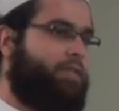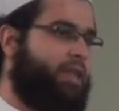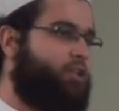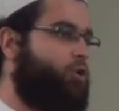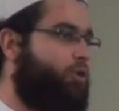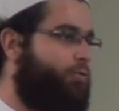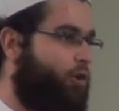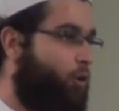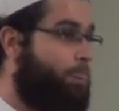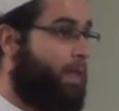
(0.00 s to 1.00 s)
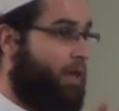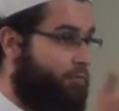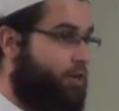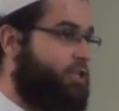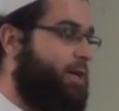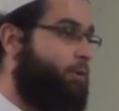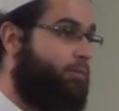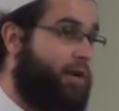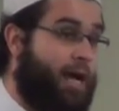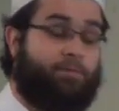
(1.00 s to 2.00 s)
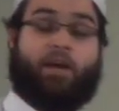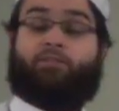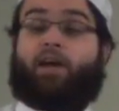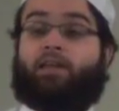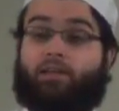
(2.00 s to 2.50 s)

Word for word: then that's good for you. In verse number 5,